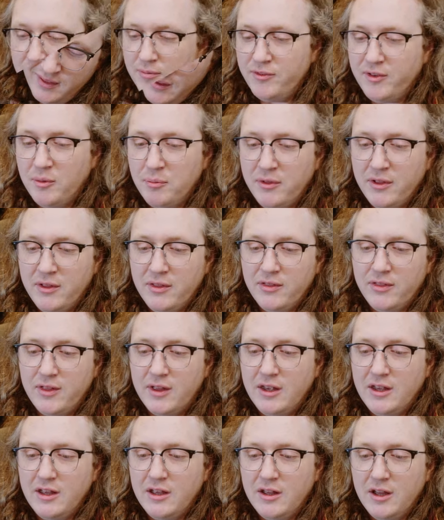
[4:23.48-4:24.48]
Something
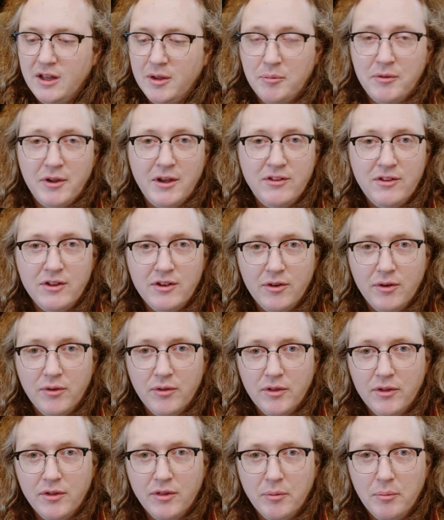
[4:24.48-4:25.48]
they updated
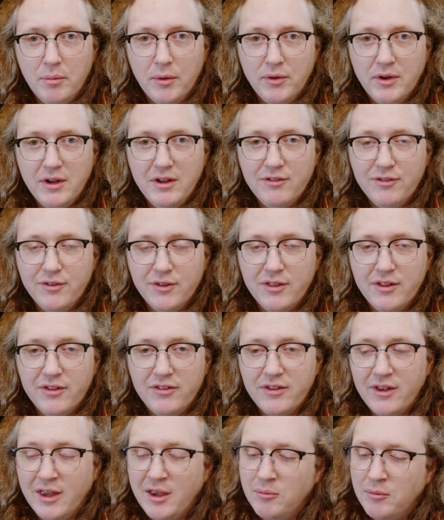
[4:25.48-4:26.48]
on the body for this
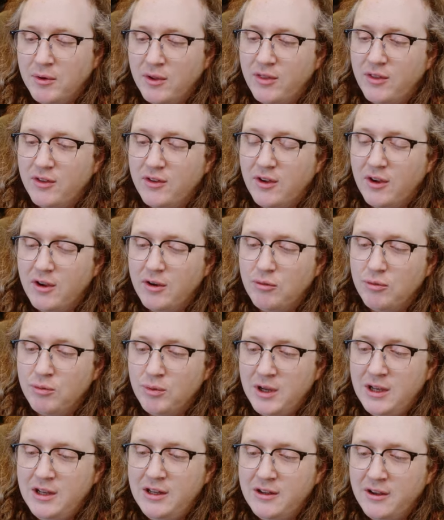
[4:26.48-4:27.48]
camera that I
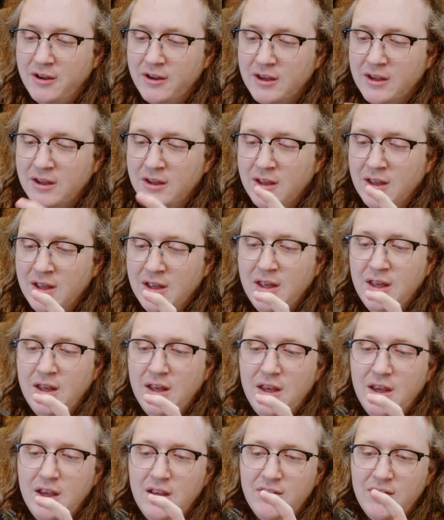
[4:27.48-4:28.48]
really like
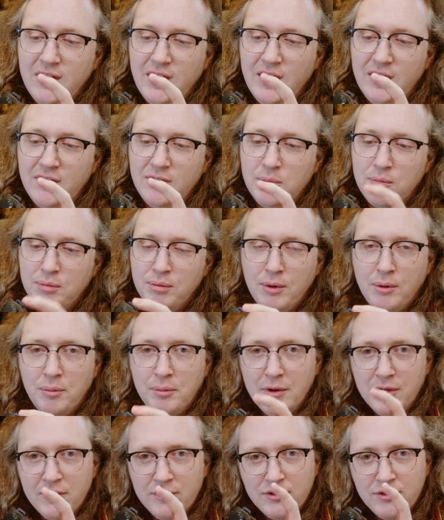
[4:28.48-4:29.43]
is it has proper